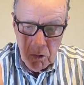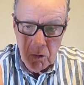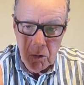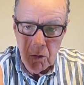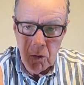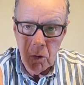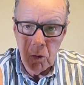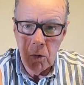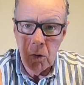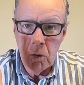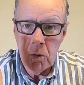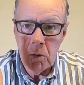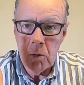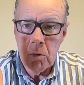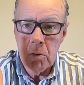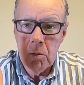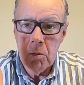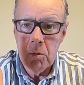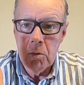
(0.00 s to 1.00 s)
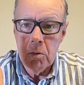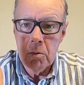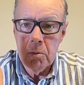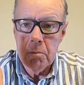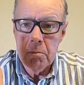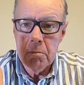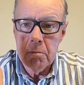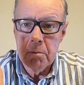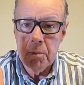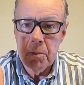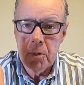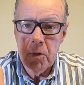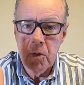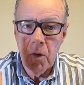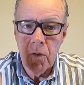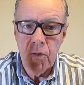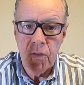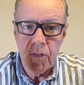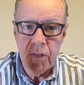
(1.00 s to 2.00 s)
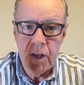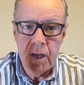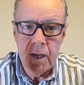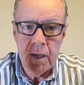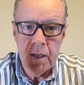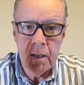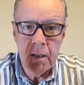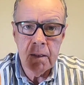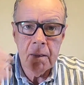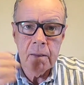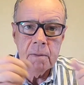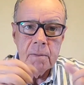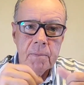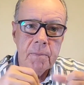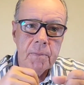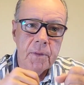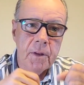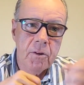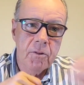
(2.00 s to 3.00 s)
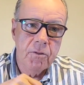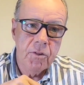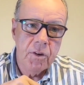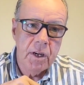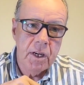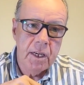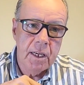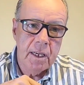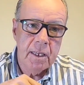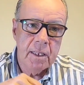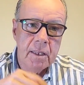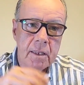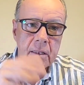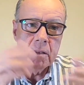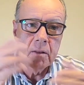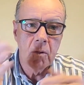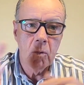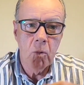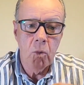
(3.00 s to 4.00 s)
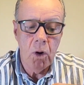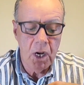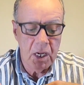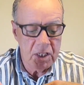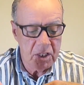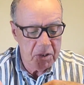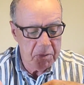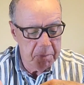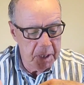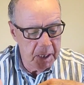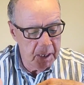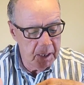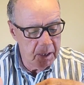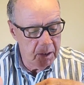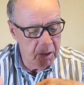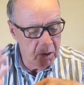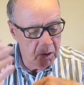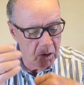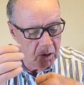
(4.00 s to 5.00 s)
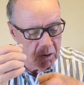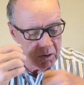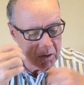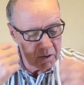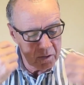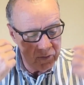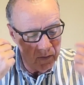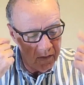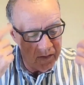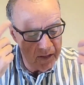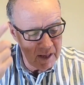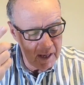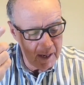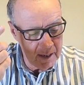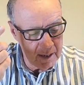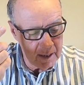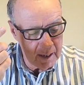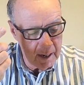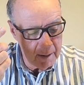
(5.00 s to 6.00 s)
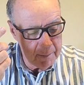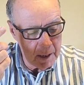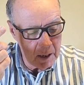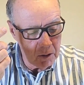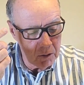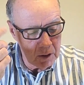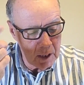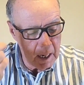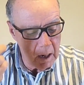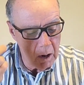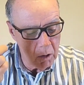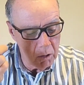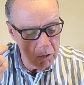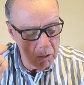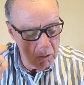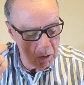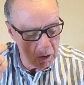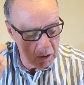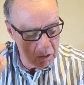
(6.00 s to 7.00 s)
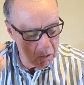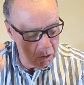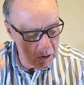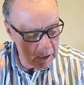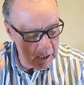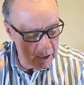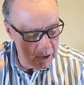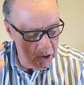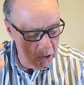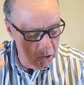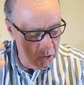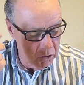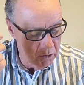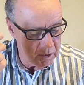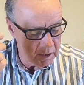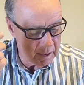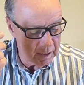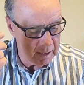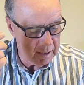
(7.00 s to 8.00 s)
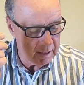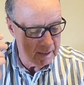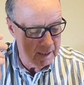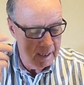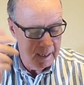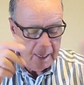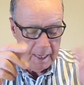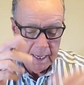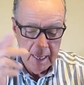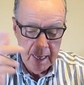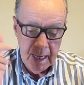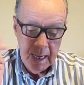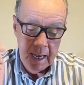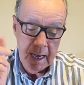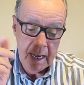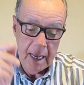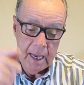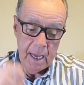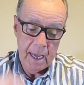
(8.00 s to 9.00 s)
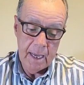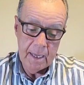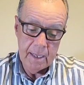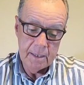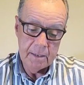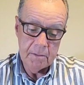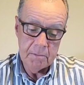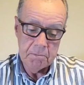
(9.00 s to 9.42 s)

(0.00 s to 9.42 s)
Do your thing, read, watch videos, think about how you are gonna use it, and